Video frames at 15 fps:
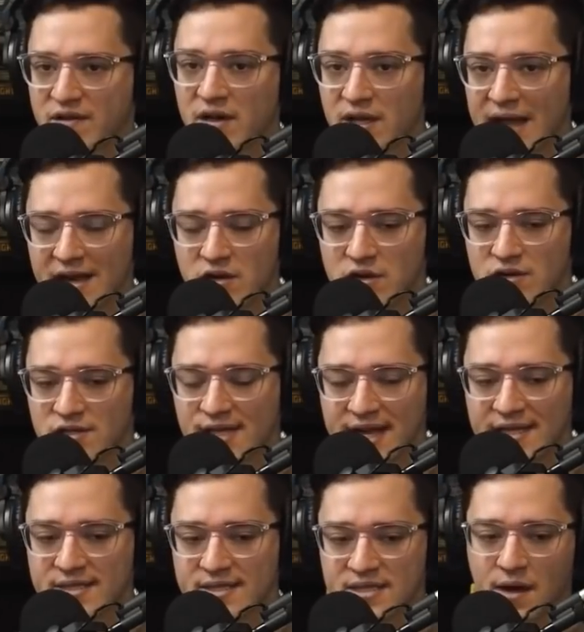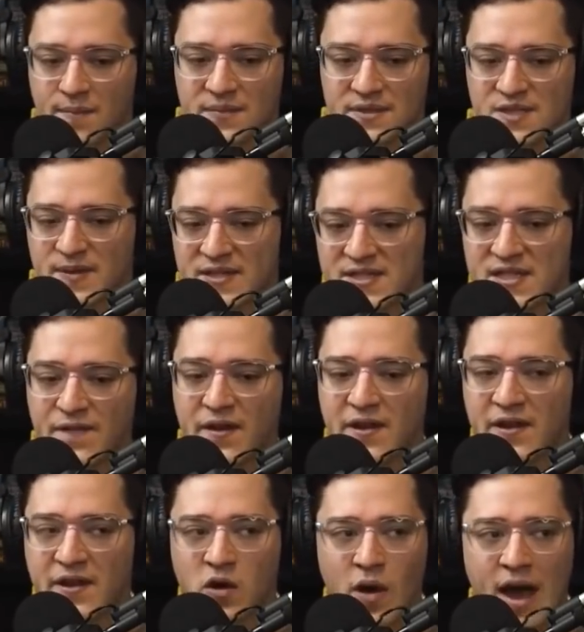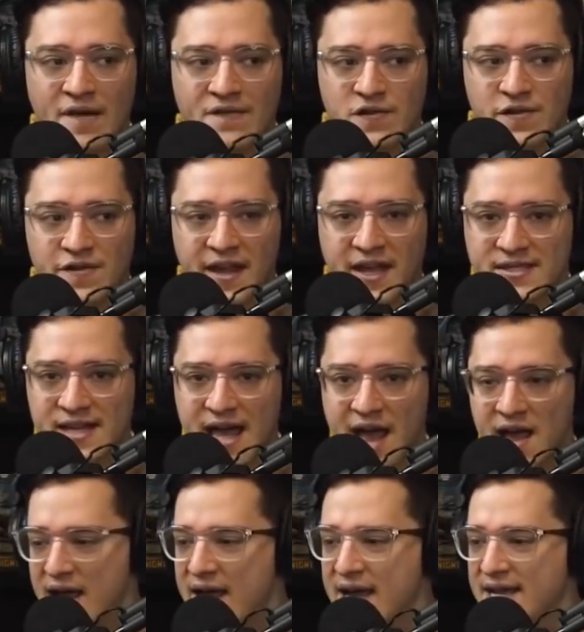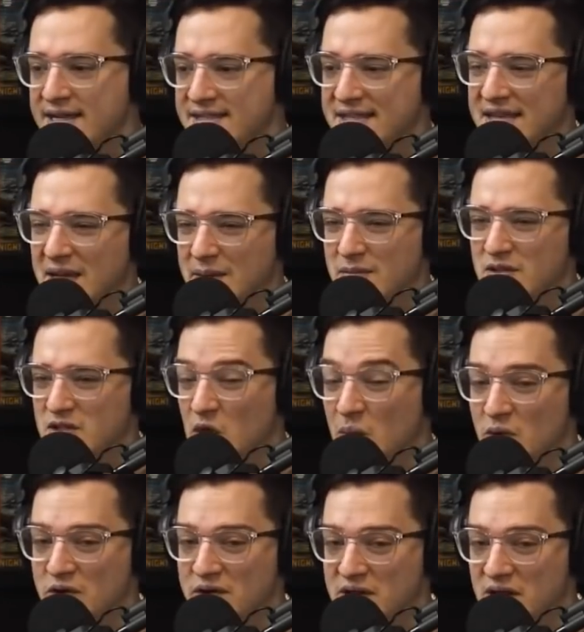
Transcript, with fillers: of collectors, and some specifically go after things that seem super